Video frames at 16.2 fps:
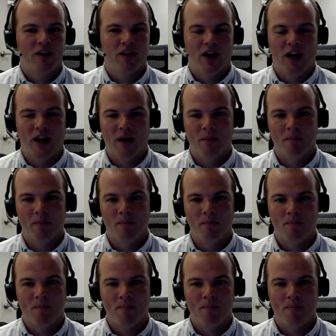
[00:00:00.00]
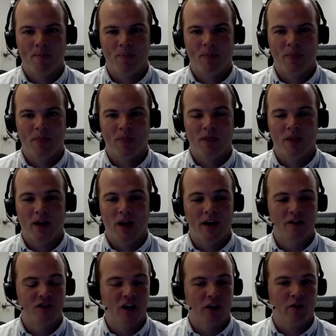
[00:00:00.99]
um,
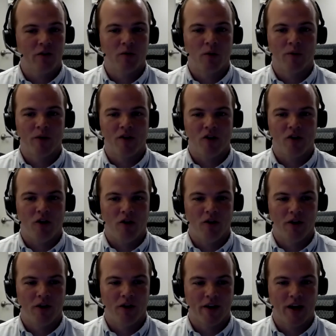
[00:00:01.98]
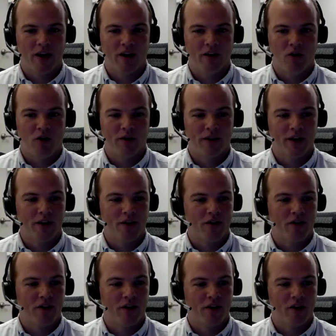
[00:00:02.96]
and generally what we saw is that in all the
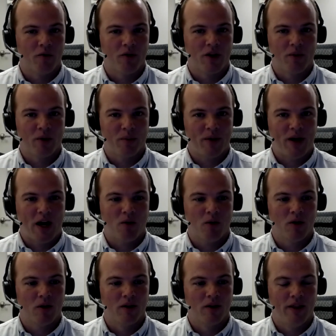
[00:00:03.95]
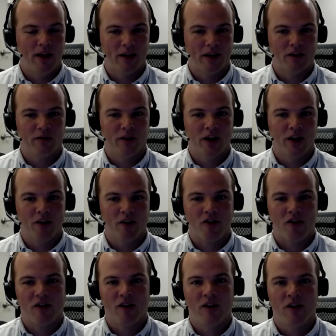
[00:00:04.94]
instances, it was able to power that
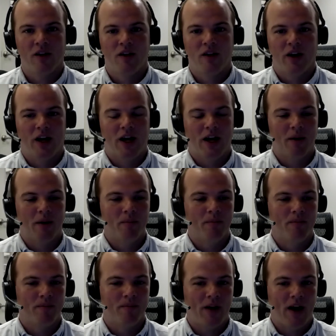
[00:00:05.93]
device um,